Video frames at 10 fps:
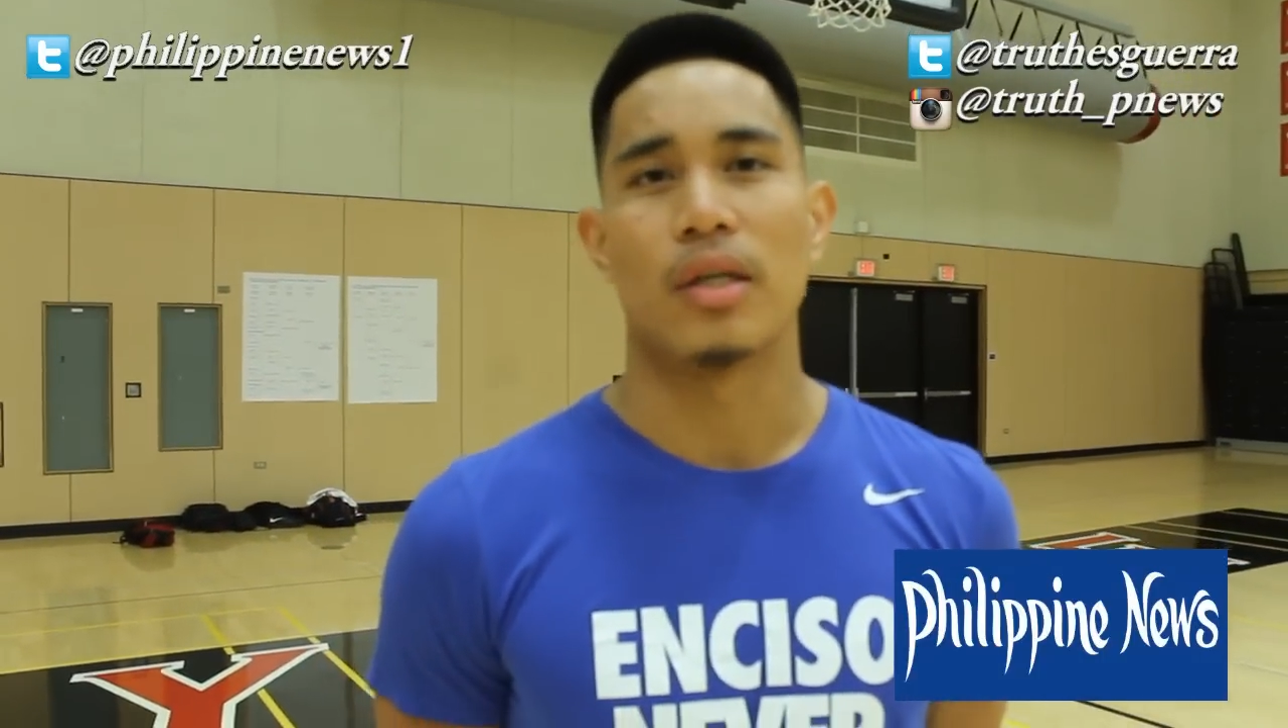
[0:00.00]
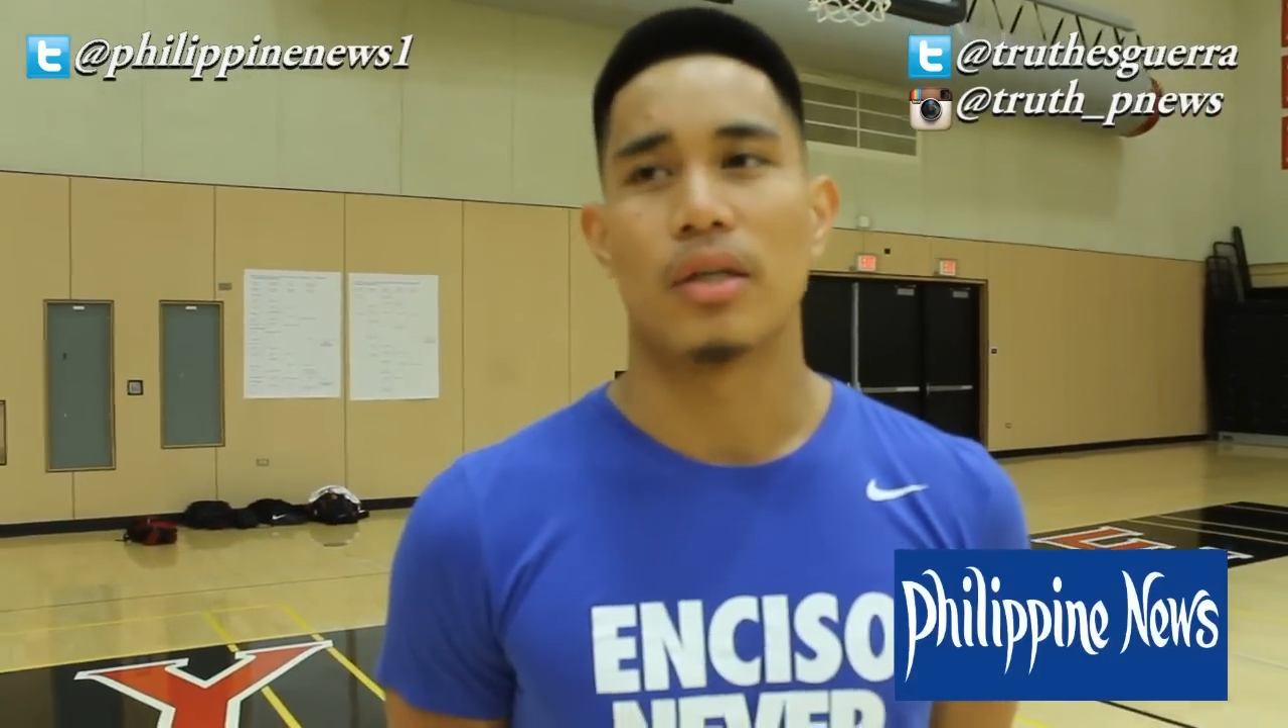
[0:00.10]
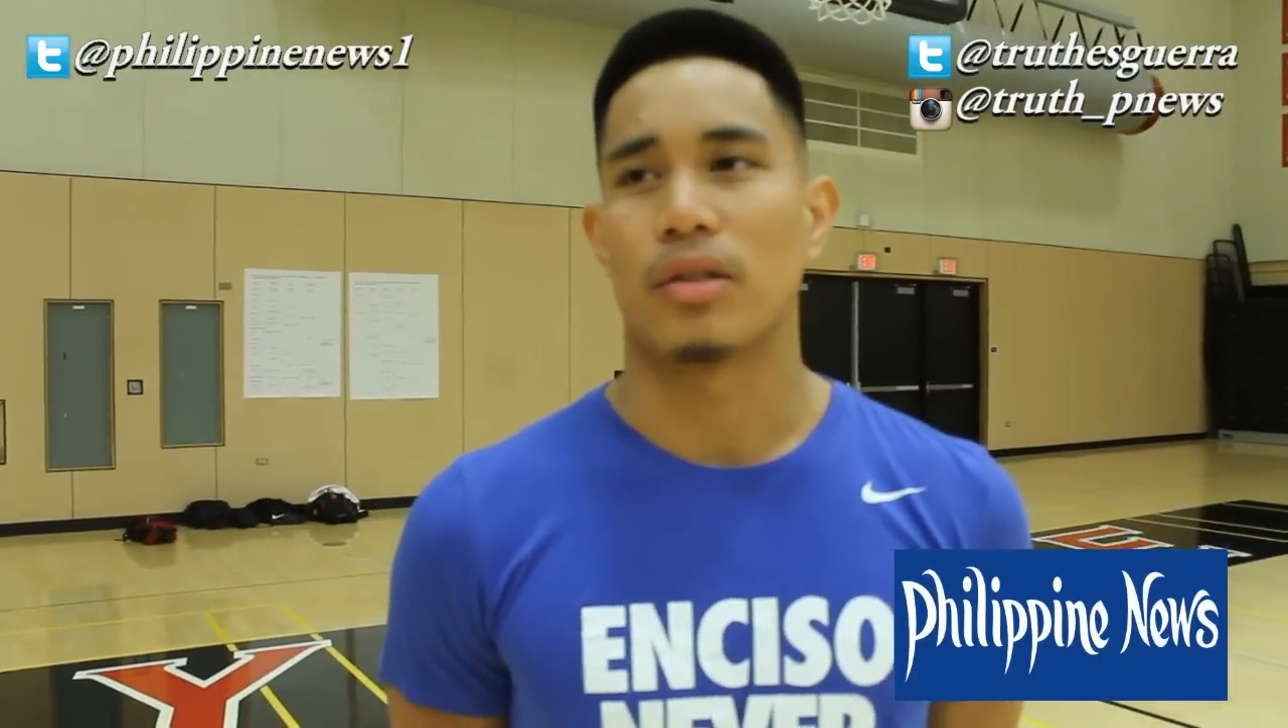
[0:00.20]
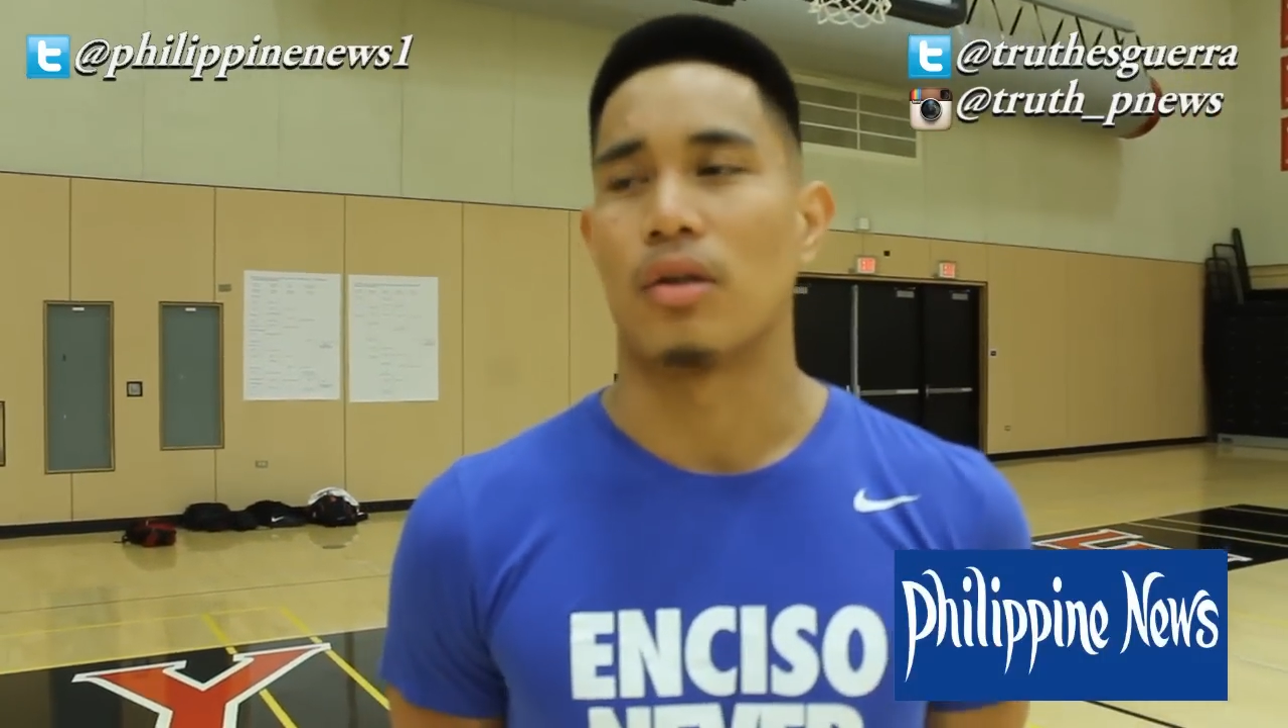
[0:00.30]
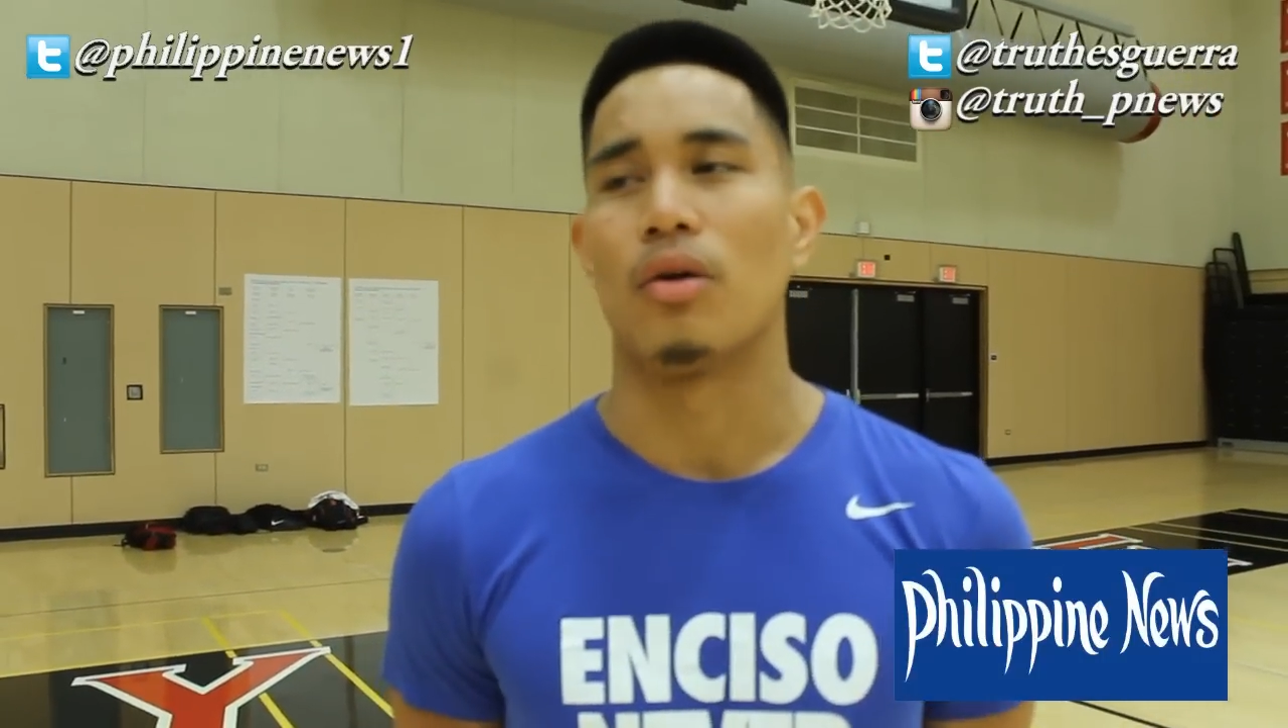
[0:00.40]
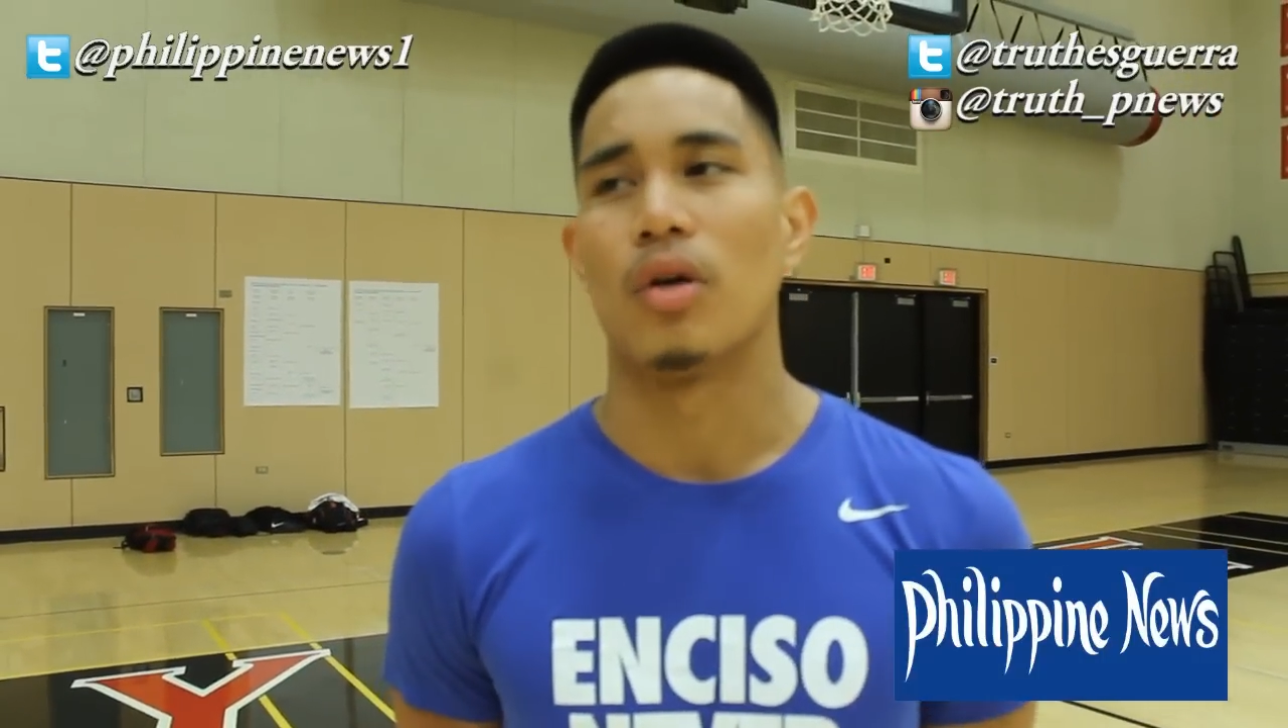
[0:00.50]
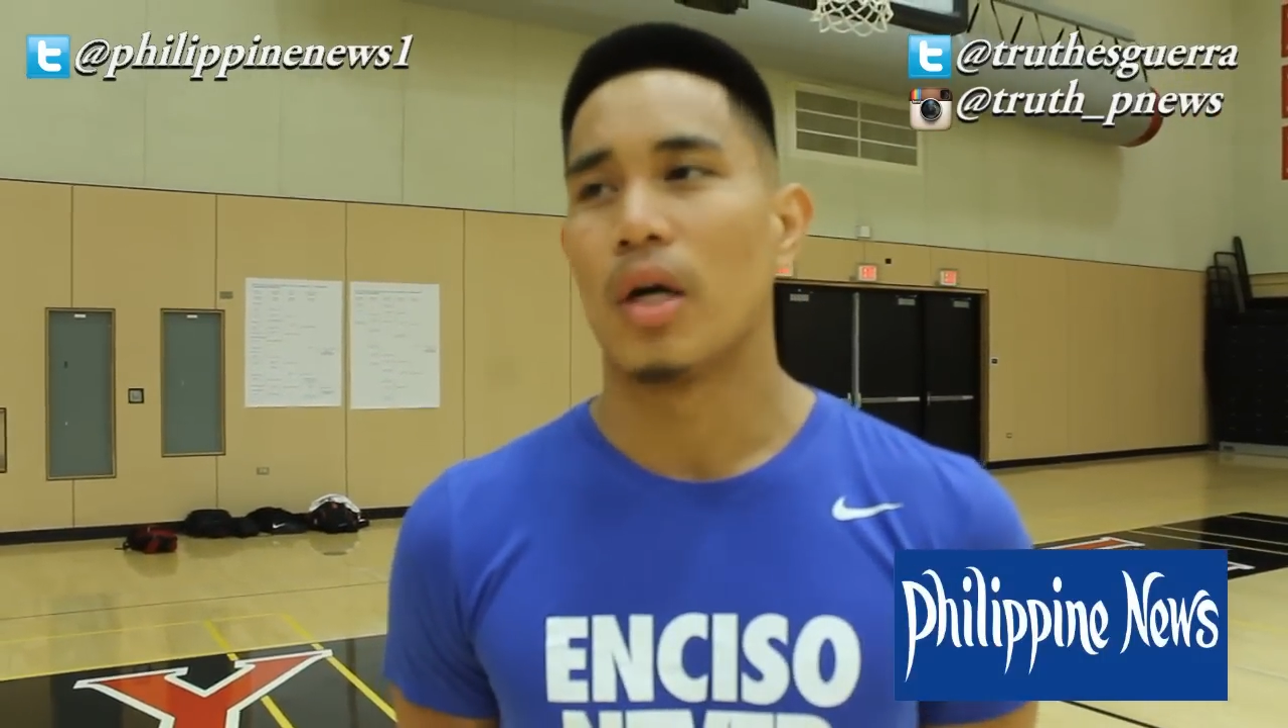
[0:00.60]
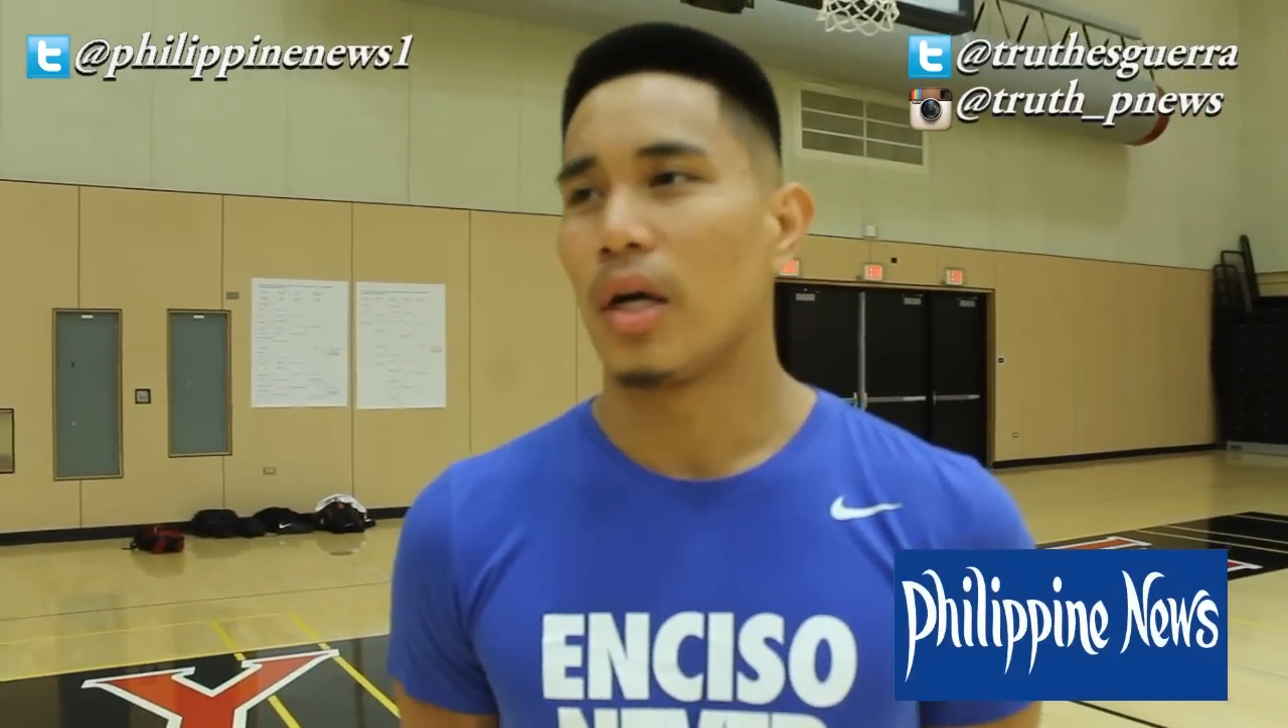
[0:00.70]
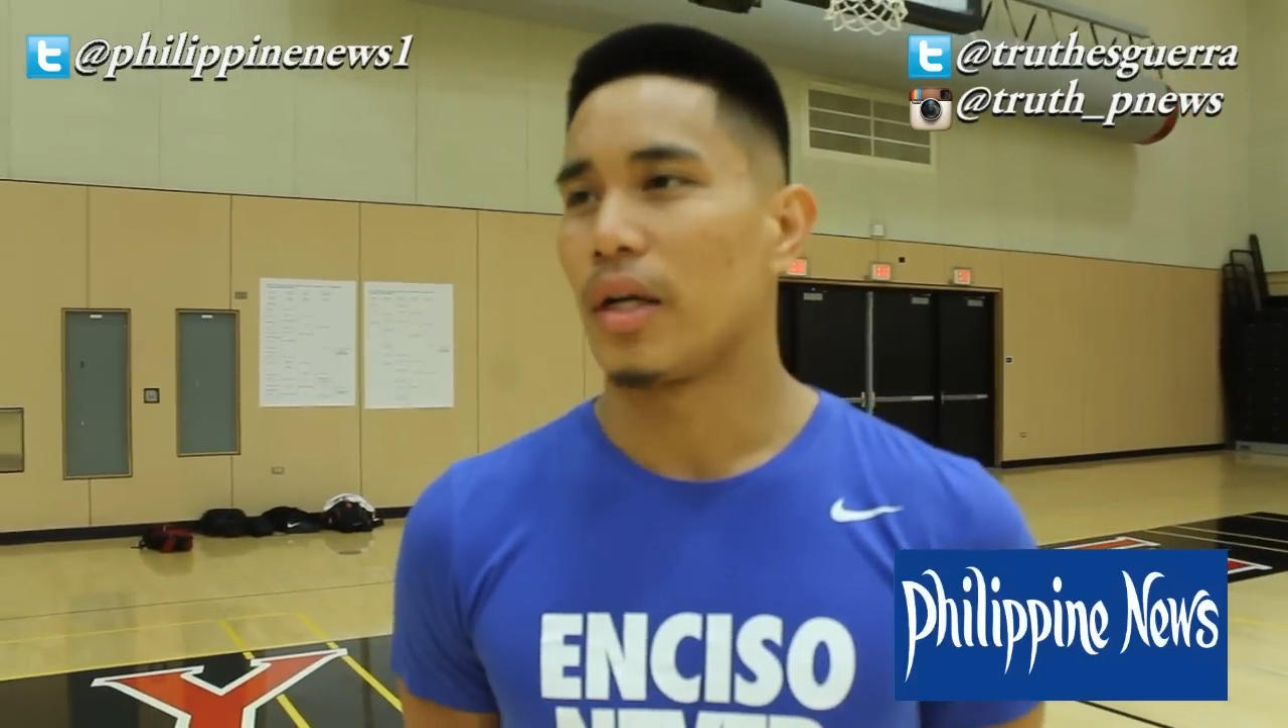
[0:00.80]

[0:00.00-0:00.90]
year, so